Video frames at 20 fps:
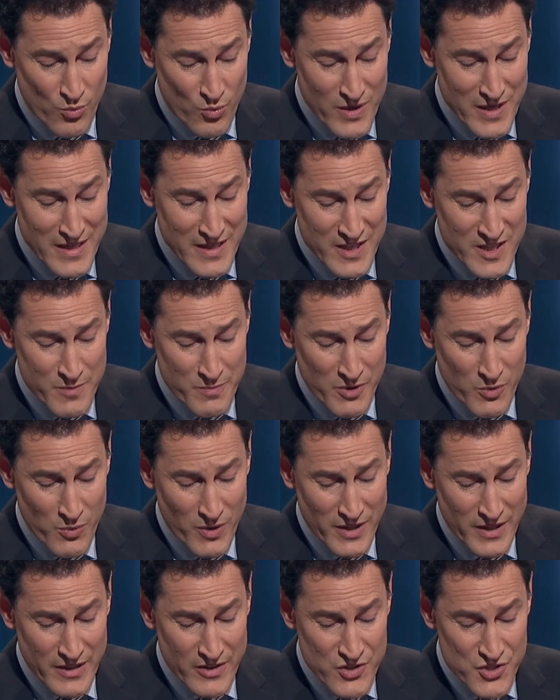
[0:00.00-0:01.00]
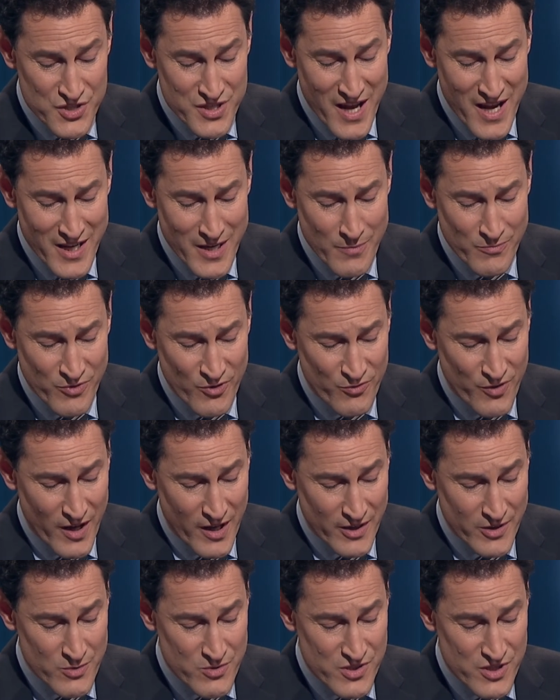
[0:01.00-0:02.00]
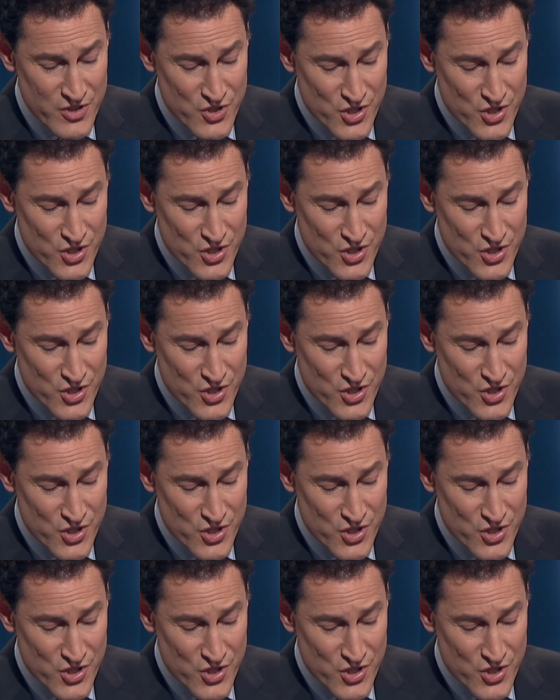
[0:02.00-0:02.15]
We need to be willing to stand up for values that